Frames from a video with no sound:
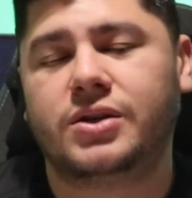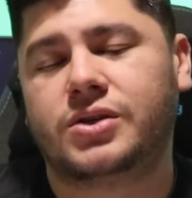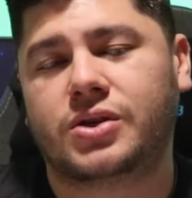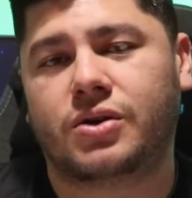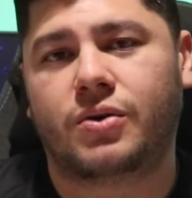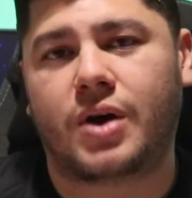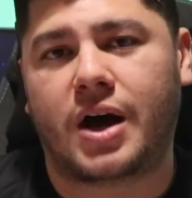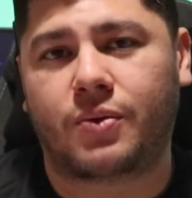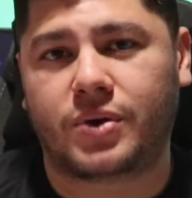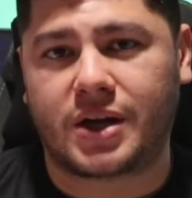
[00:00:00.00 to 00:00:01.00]
So
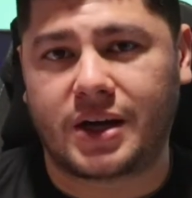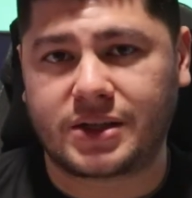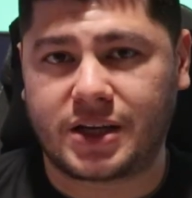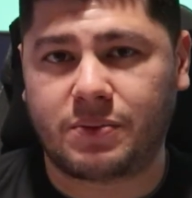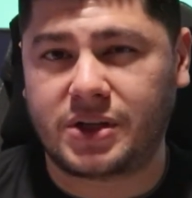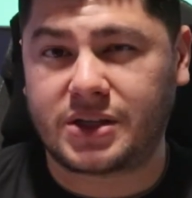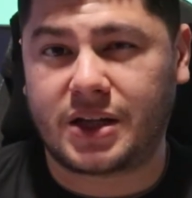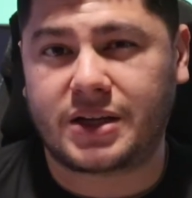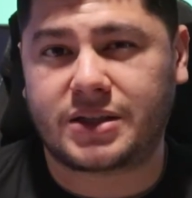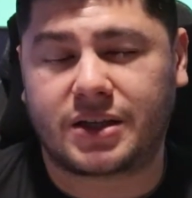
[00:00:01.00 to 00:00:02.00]
I would not skip these
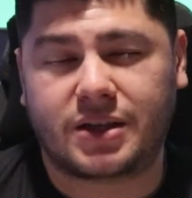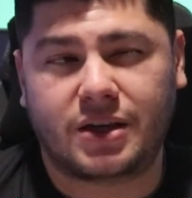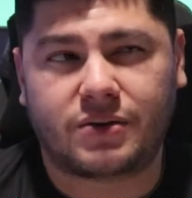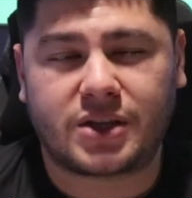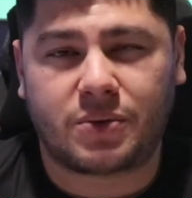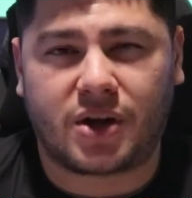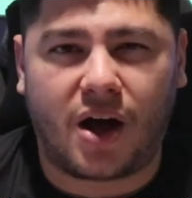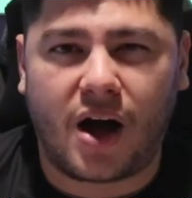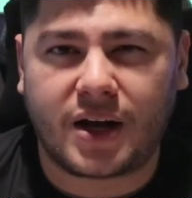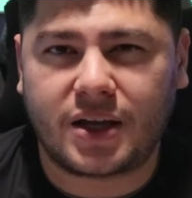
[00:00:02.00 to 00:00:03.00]
classes. I think I was able to
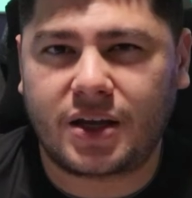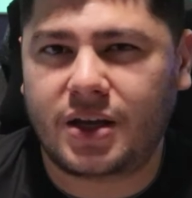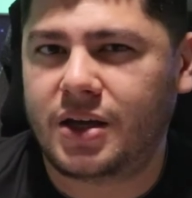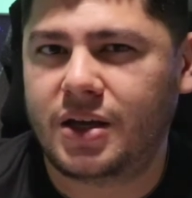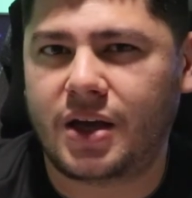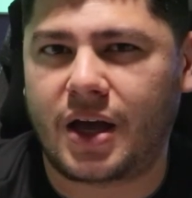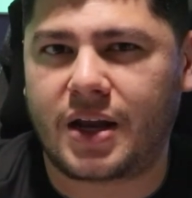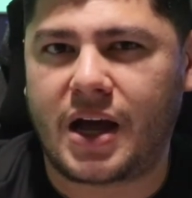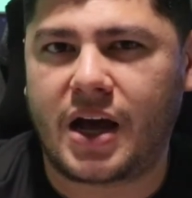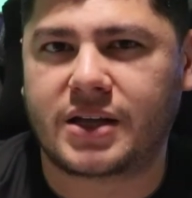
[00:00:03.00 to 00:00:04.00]
audit and
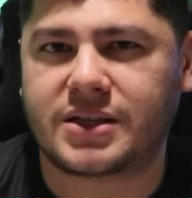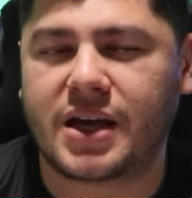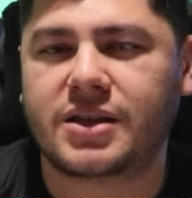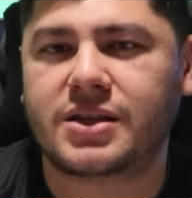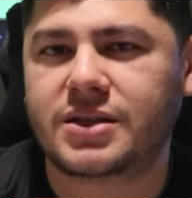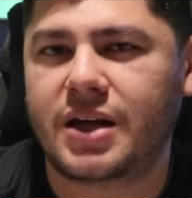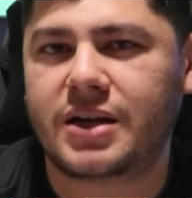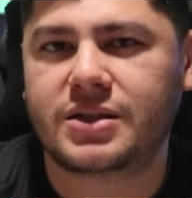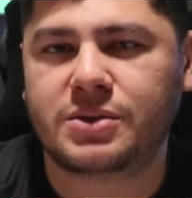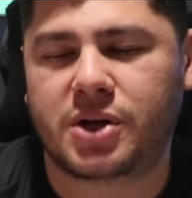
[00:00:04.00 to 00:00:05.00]
not attend these
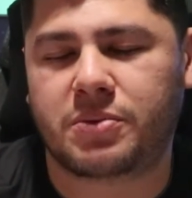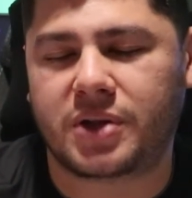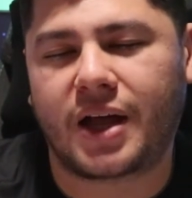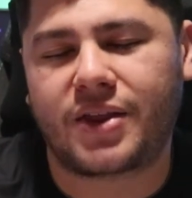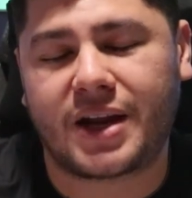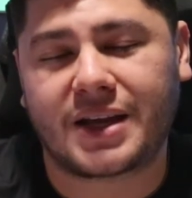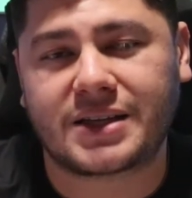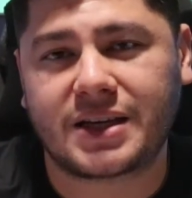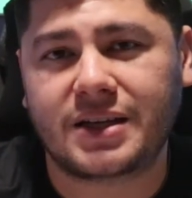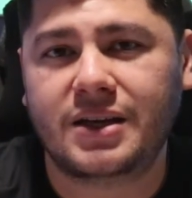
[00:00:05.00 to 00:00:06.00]
classes, but I'm glad that I
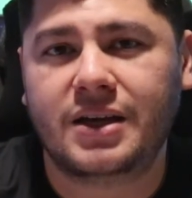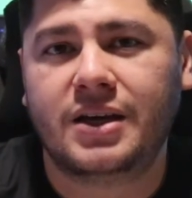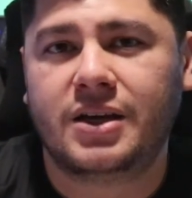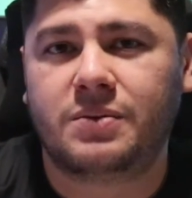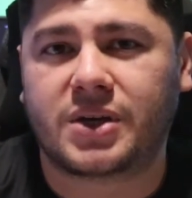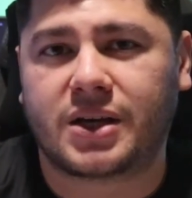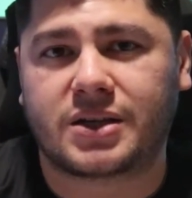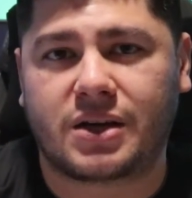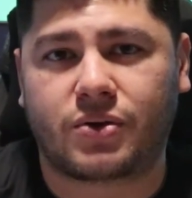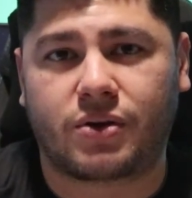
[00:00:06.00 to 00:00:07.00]
did
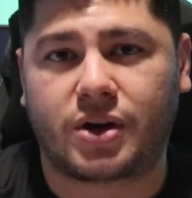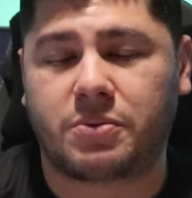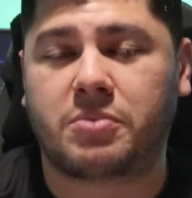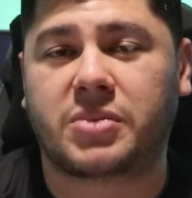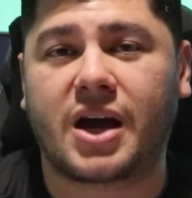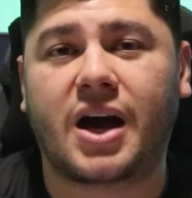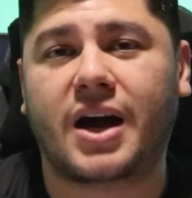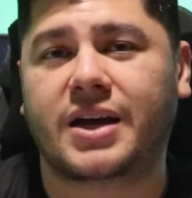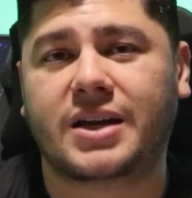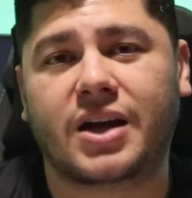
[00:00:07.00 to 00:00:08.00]
because I would have already been
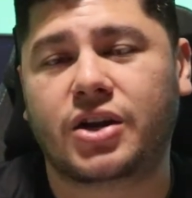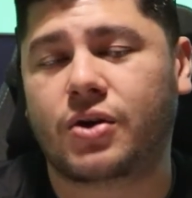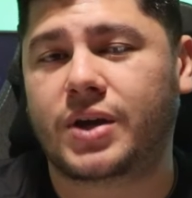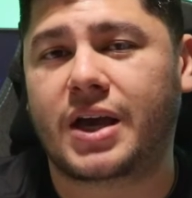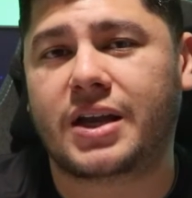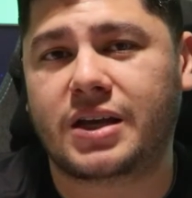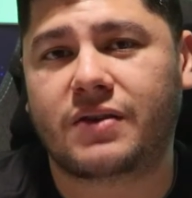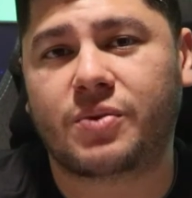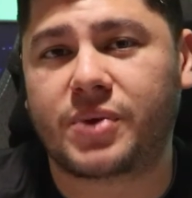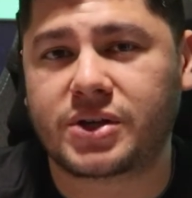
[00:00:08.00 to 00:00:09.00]
behind not knowing any
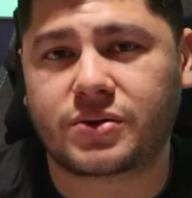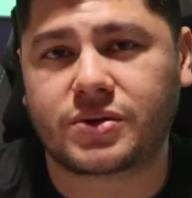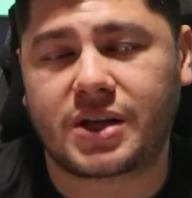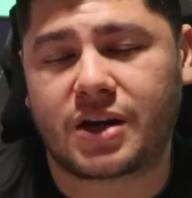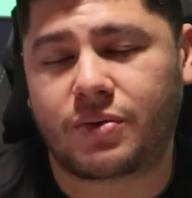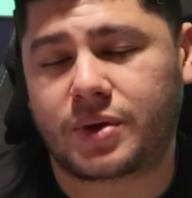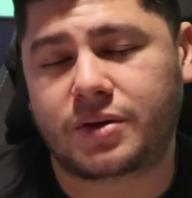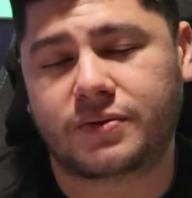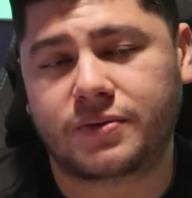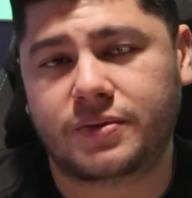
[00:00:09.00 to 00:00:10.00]
of the muscles that I would
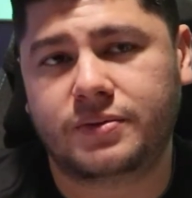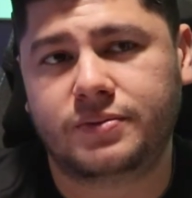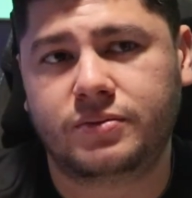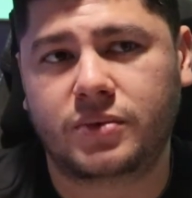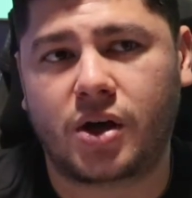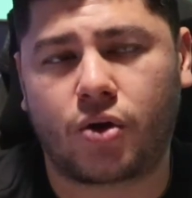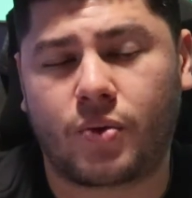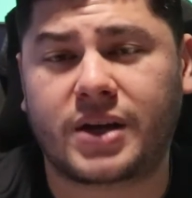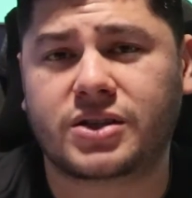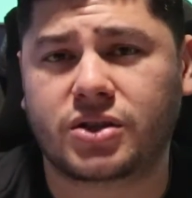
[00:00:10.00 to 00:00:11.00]
have
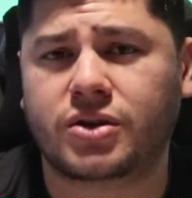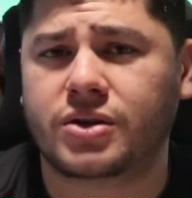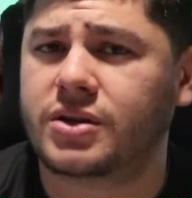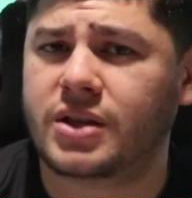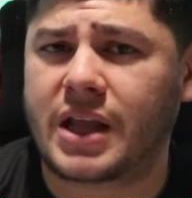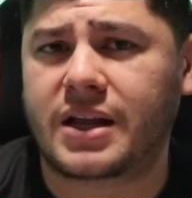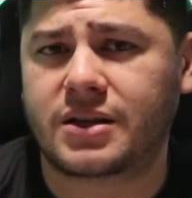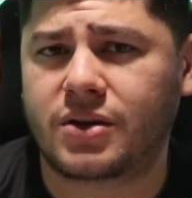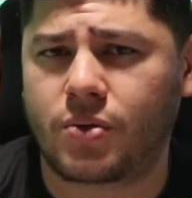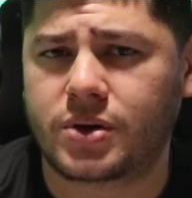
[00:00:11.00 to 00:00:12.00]
otherwise learned in that
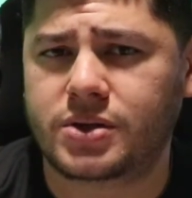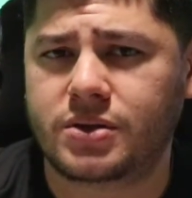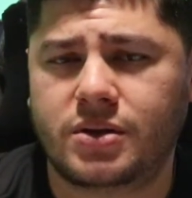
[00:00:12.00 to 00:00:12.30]
course.